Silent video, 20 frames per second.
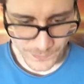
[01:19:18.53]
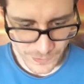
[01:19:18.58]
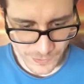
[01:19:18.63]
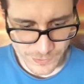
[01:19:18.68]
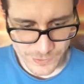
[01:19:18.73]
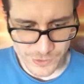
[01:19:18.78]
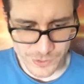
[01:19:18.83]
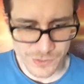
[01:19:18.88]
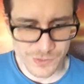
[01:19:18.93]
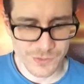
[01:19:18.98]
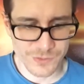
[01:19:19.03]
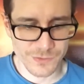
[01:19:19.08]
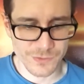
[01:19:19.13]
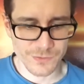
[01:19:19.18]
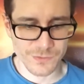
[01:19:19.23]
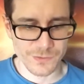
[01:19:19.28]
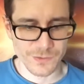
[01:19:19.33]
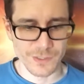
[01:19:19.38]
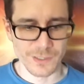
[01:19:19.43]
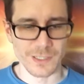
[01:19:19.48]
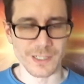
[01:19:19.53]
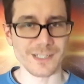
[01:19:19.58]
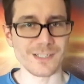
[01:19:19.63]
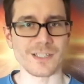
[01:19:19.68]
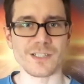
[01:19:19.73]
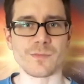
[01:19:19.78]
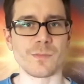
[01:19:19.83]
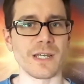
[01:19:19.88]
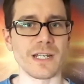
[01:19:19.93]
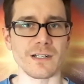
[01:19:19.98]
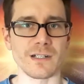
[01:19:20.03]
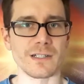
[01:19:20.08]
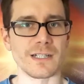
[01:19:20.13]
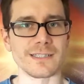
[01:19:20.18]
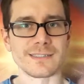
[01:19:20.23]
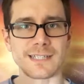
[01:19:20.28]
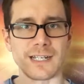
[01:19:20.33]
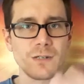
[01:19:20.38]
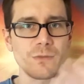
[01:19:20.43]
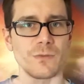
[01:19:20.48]
there's just that's just better.
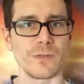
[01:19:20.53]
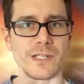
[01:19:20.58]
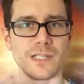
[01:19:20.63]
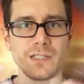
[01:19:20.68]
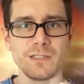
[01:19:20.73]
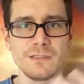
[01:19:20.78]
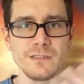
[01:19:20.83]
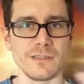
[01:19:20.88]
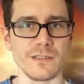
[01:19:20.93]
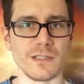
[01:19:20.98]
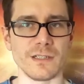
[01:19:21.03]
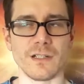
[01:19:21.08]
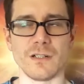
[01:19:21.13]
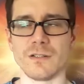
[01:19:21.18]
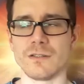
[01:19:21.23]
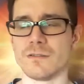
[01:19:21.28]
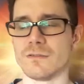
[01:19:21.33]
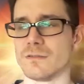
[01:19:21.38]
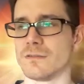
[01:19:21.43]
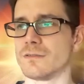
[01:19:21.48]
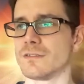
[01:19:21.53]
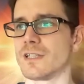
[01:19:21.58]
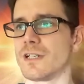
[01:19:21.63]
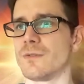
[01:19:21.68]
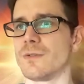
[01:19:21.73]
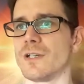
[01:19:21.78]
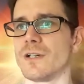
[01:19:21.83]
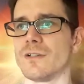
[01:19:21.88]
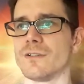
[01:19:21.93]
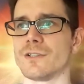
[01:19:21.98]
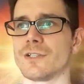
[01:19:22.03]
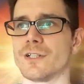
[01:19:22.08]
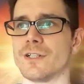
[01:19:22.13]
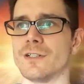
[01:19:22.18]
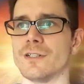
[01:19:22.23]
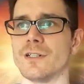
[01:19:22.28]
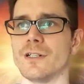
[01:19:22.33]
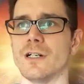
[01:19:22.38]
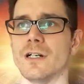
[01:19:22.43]
That's how we, that's how we all learn.